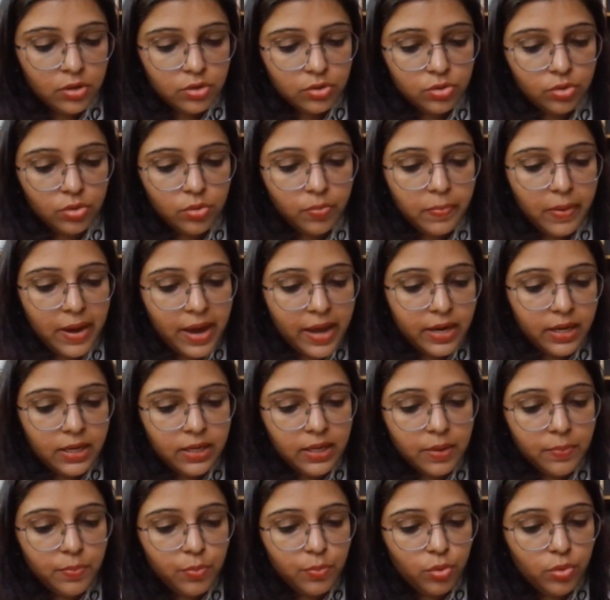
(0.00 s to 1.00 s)
So
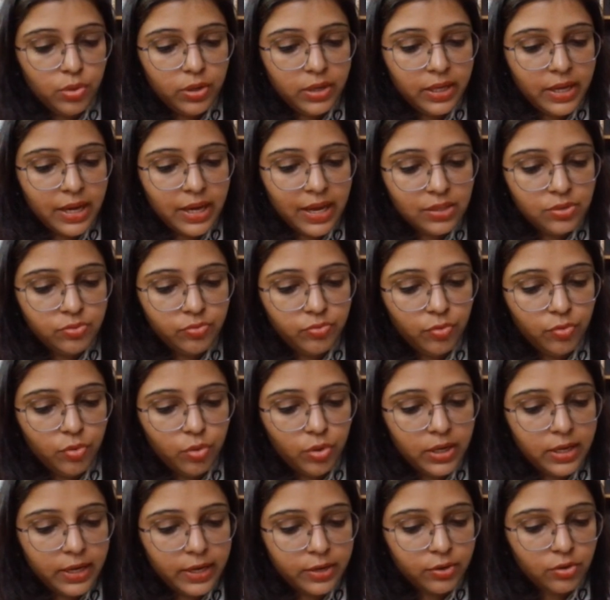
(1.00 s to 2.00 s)
beryllium only has
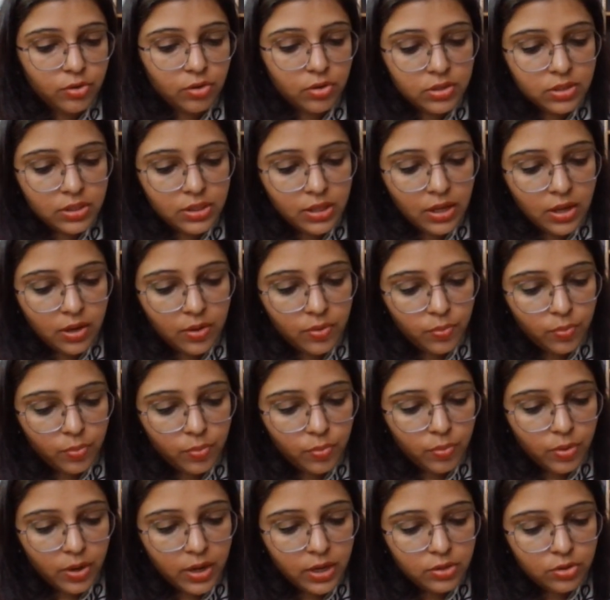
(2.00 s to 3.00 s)
4 electrons now.
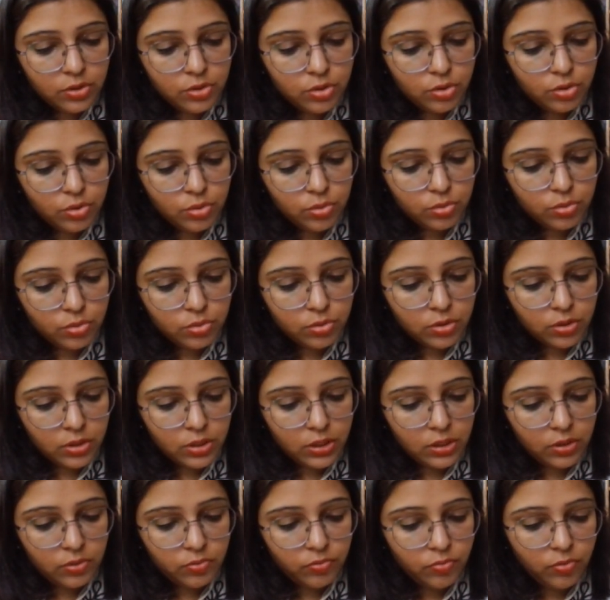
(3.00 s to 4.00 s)
1, 2,
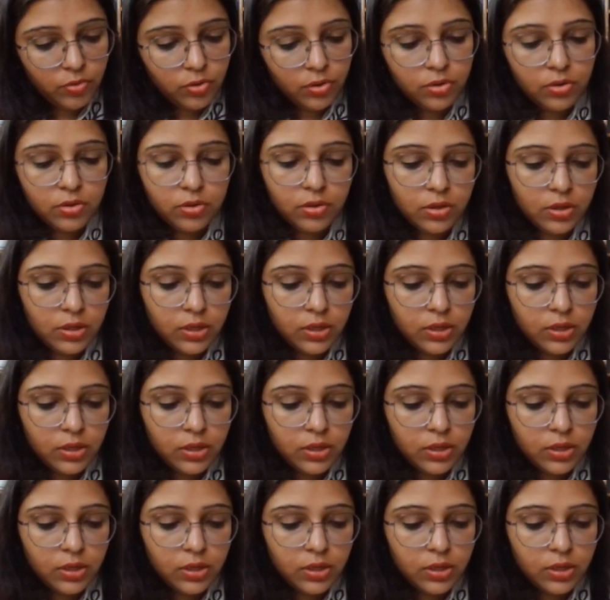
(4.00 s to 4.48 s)
3, 4.